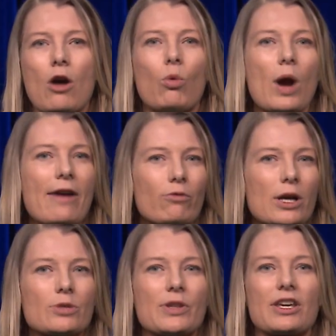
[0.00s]
where I've
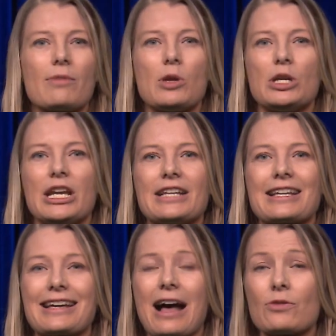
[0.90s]
worked with communities
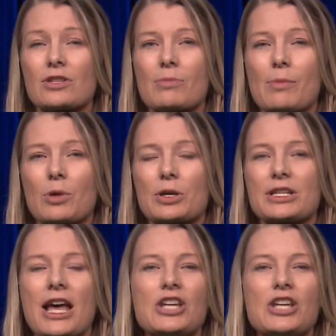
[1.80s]
and council members